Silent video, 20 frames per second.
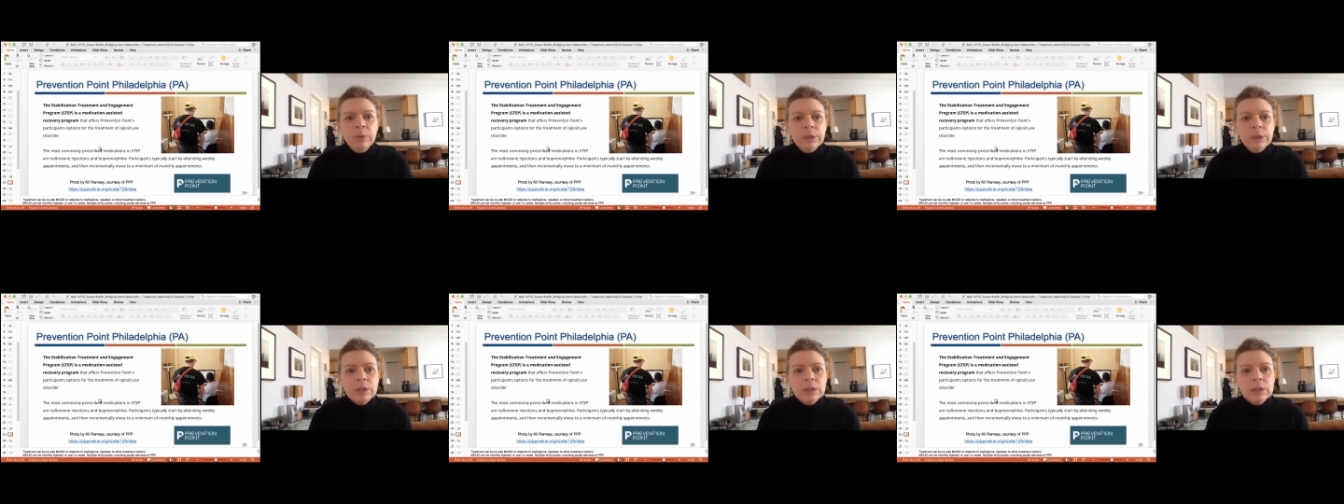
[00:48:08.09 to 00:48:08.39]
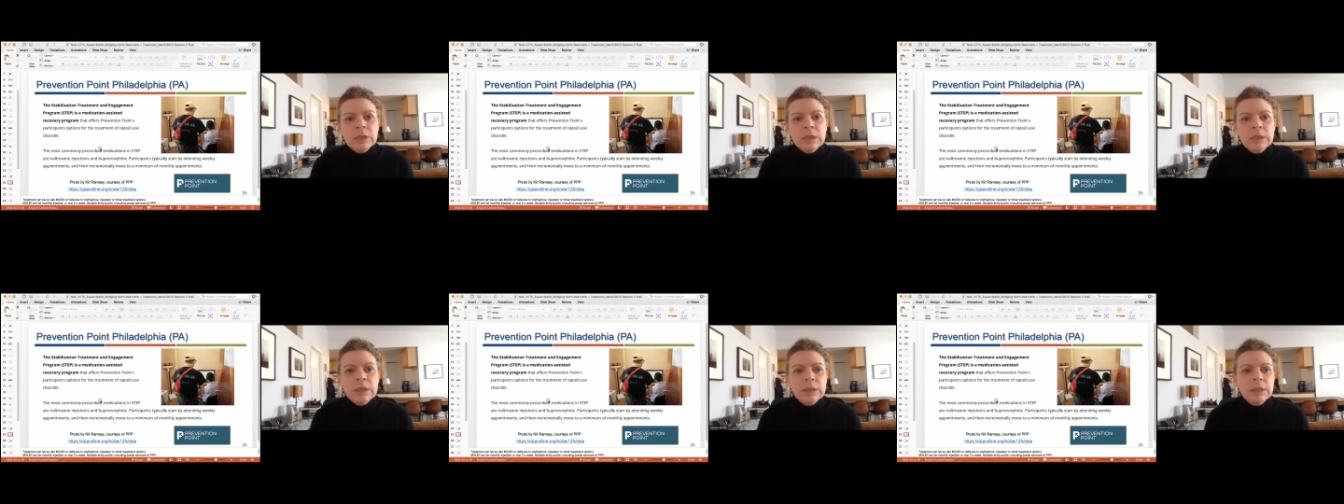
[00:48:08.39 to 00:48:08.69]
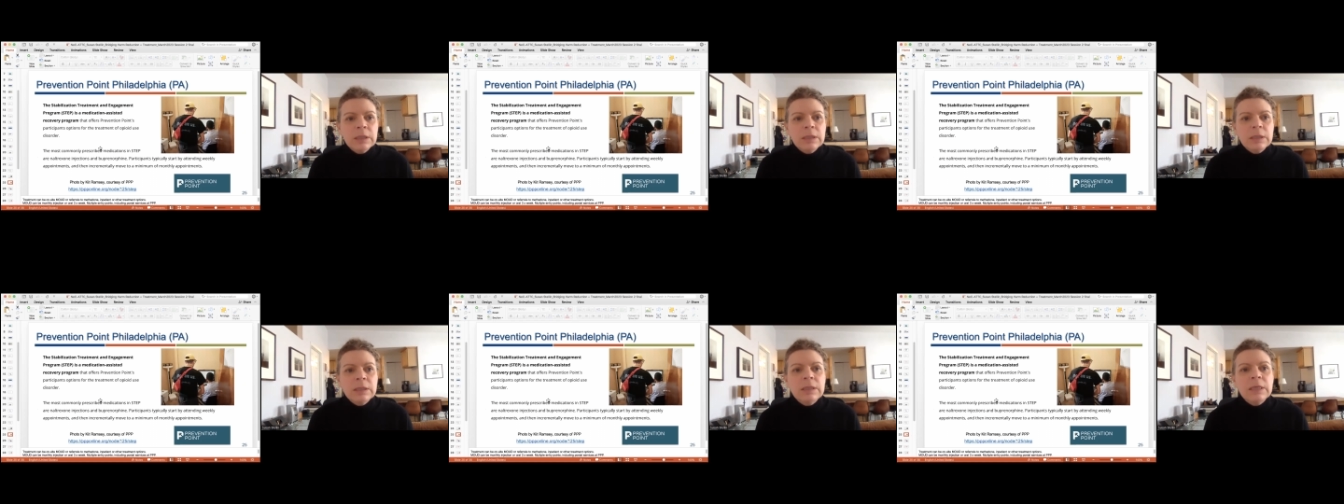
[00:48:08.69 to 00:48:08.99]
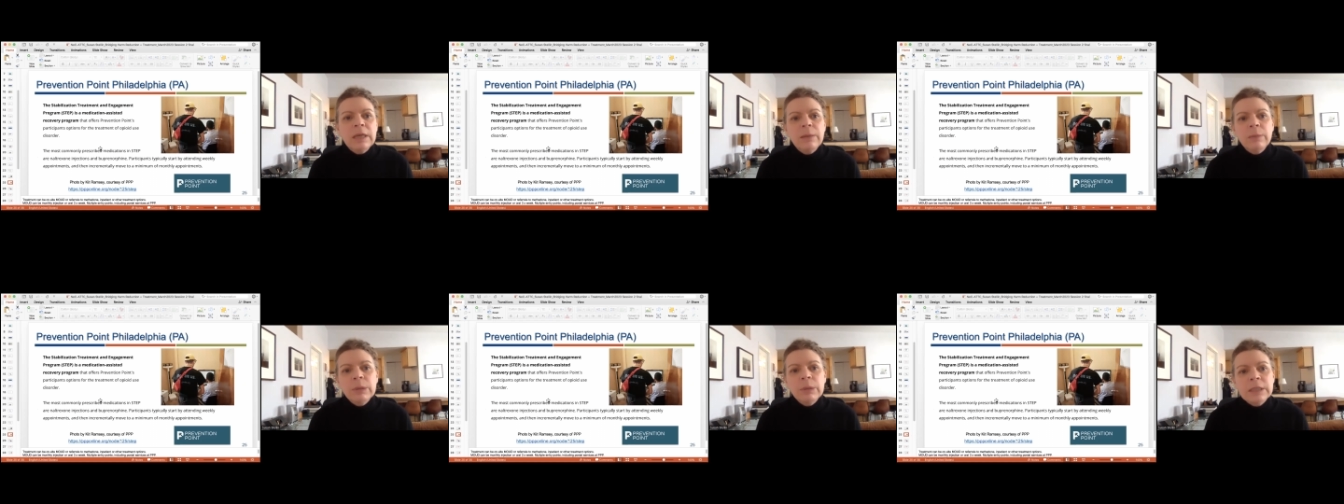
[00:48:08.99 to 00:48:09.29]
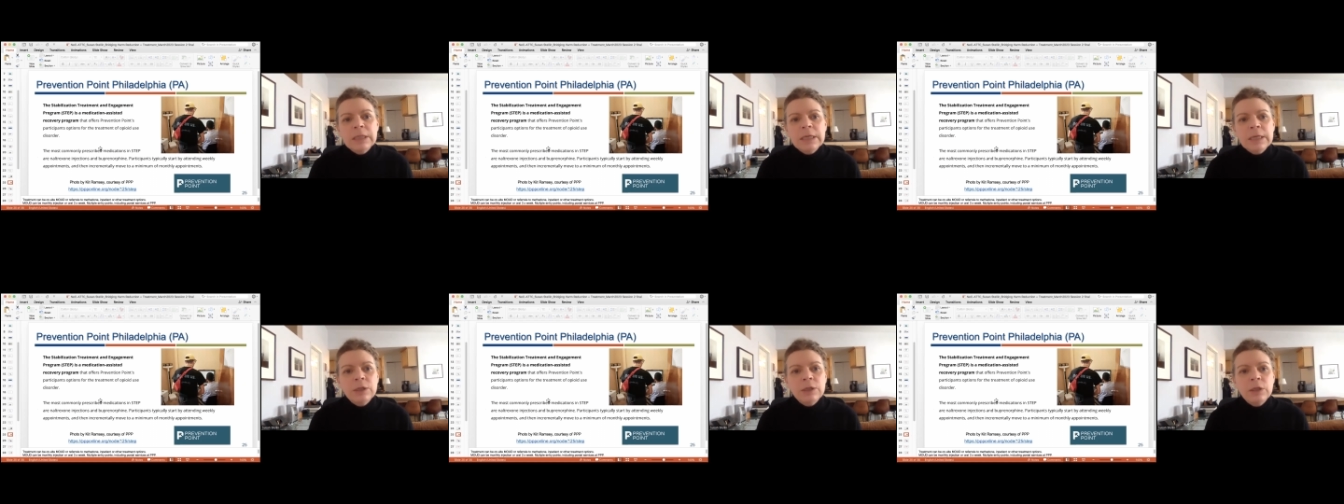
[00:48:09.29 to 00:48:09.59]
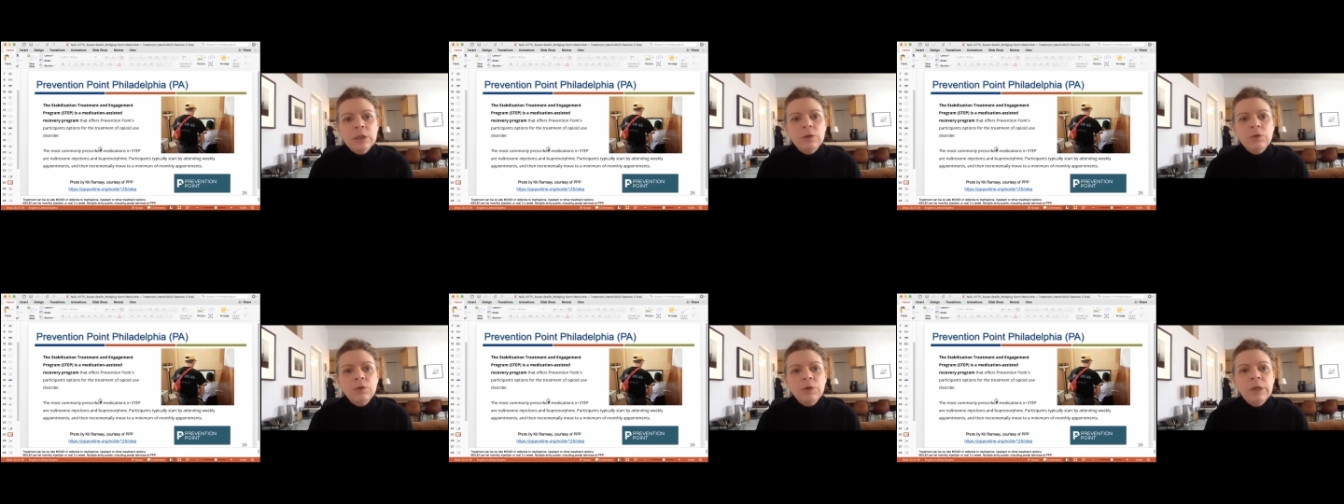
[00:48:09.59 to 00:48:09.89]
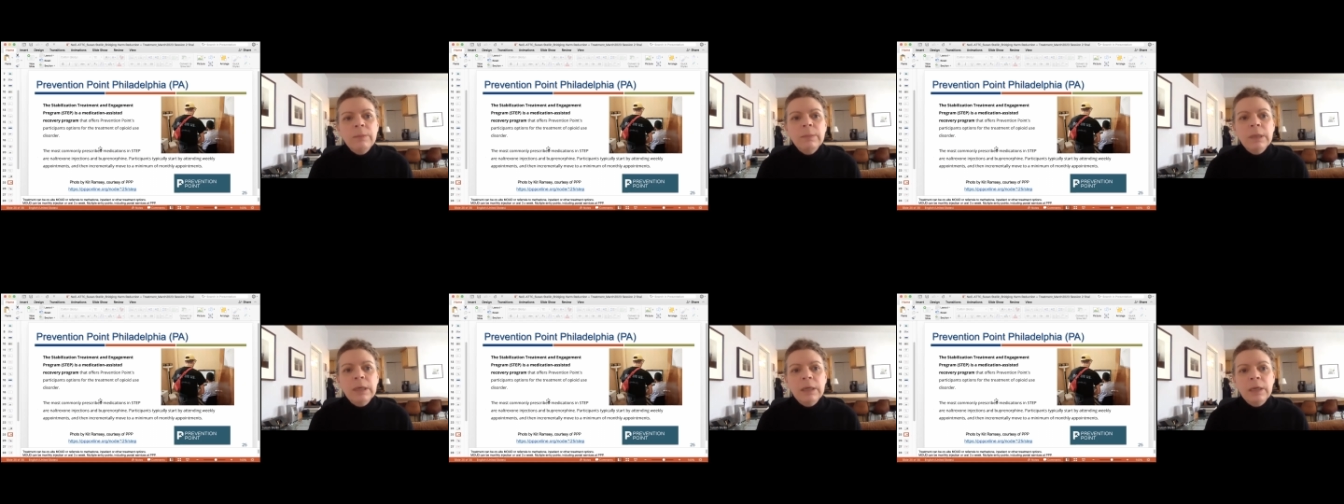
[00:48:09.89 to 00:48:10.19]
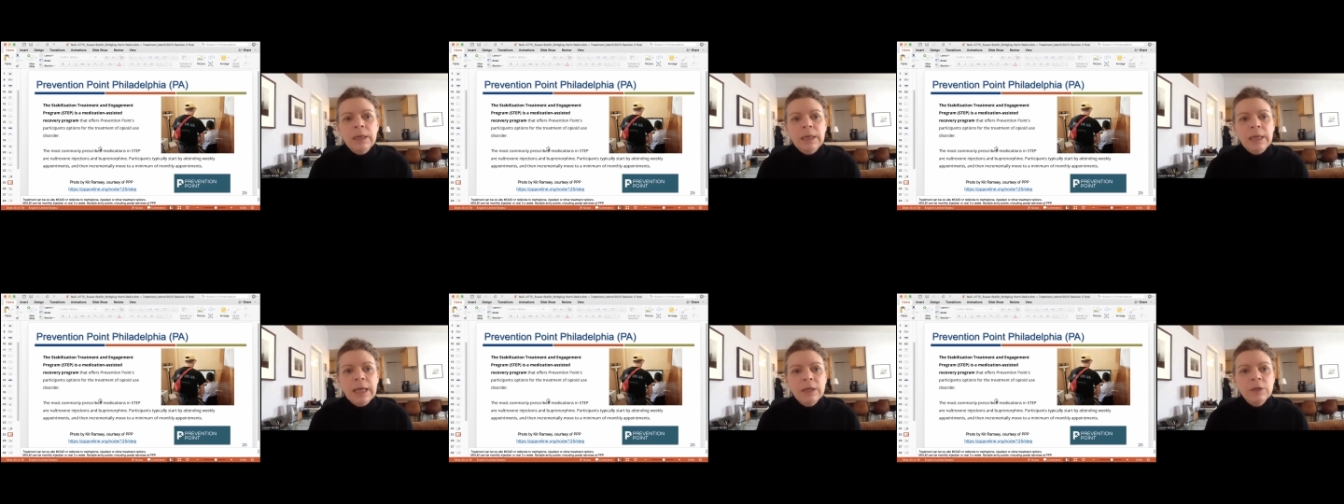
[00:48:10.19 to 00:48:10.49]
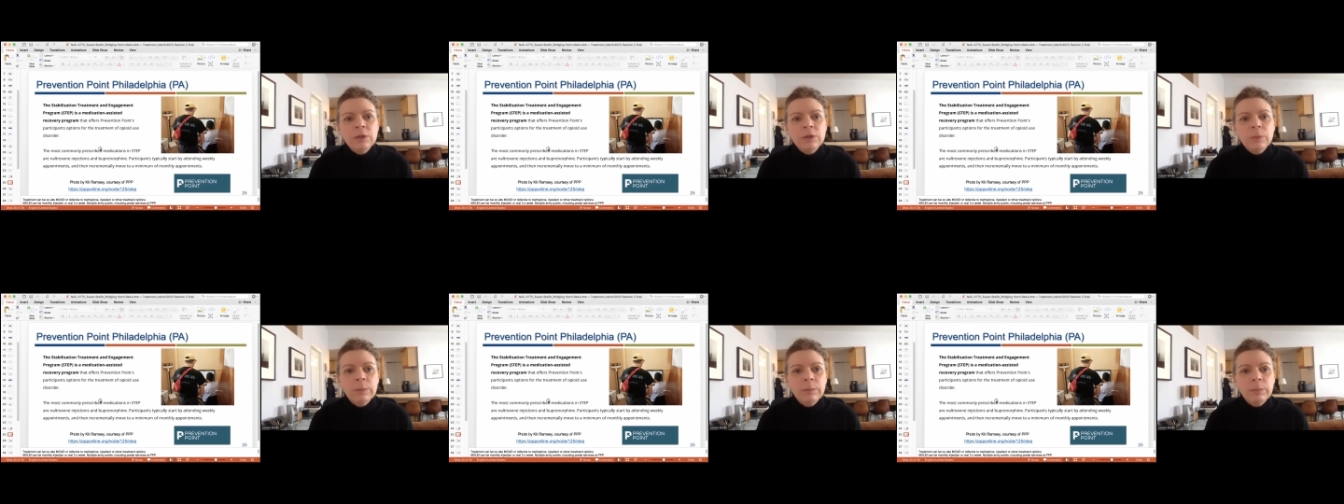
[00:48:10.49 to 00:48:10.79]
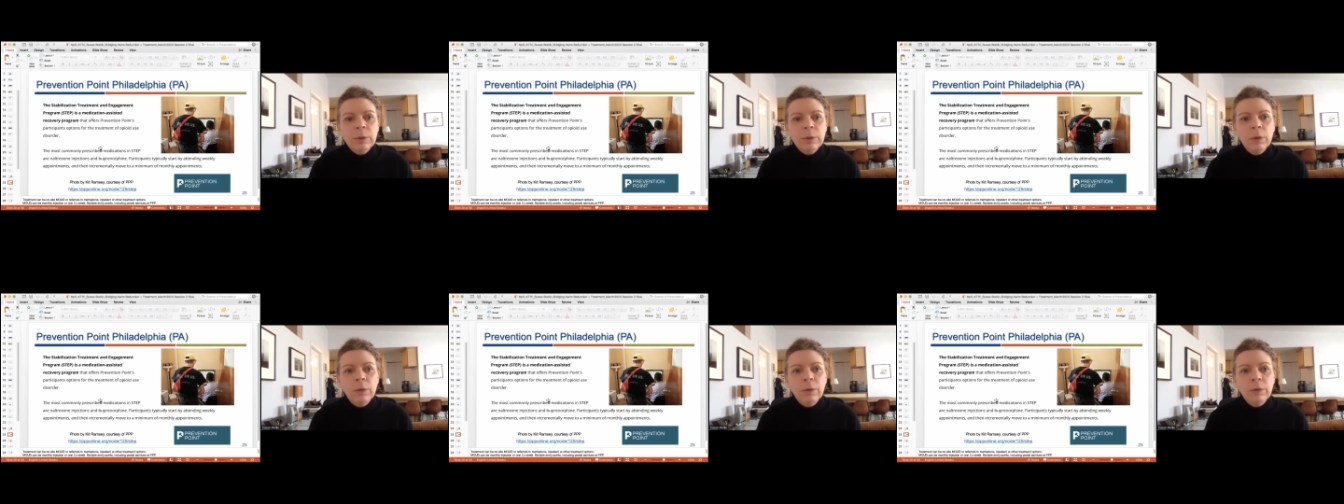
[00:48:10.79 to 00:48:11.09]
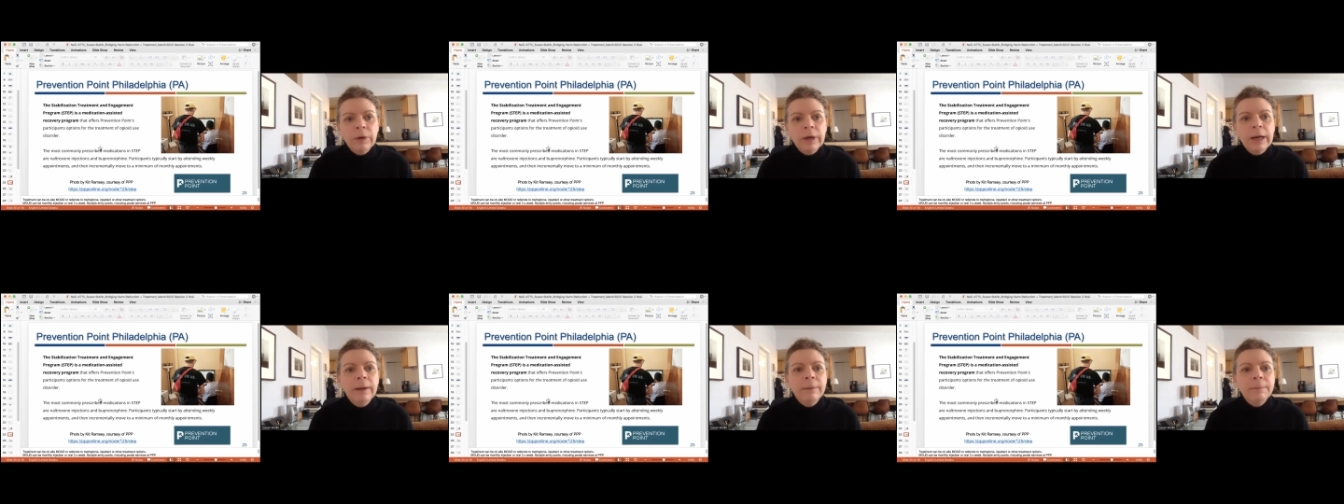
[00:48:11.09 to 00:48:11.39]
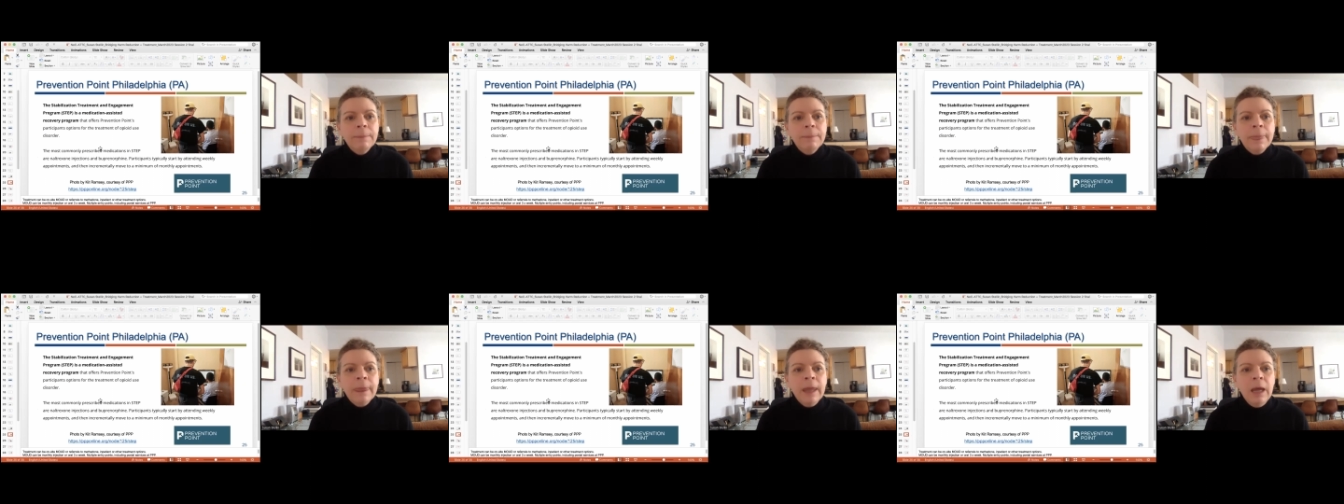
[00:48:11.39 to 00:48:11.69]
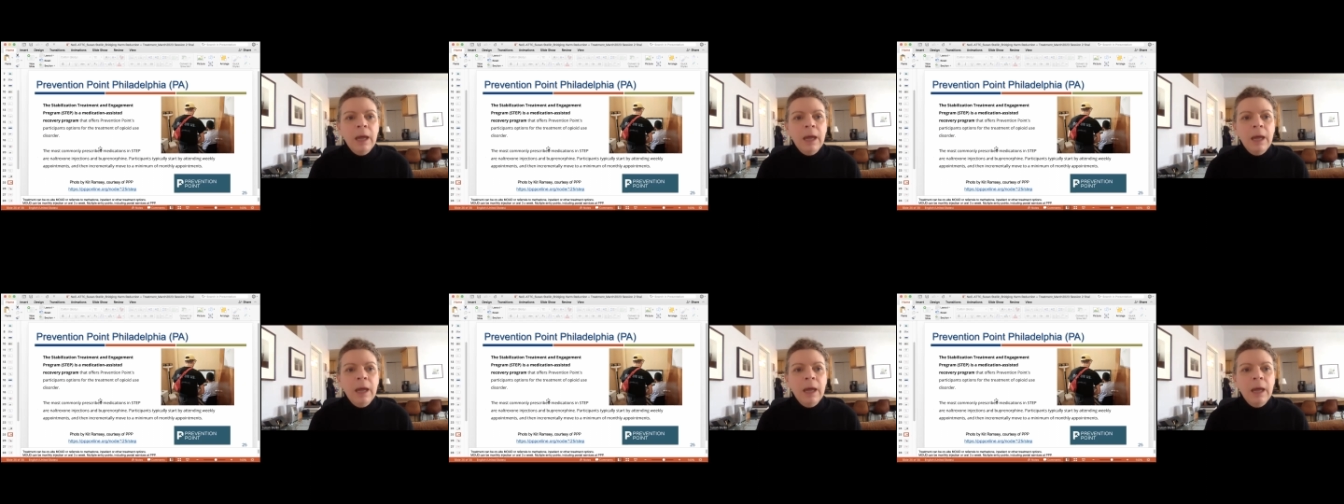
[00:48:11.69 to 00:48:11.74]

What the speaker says: which is the Stabilization, Treatment, and Engagement Program,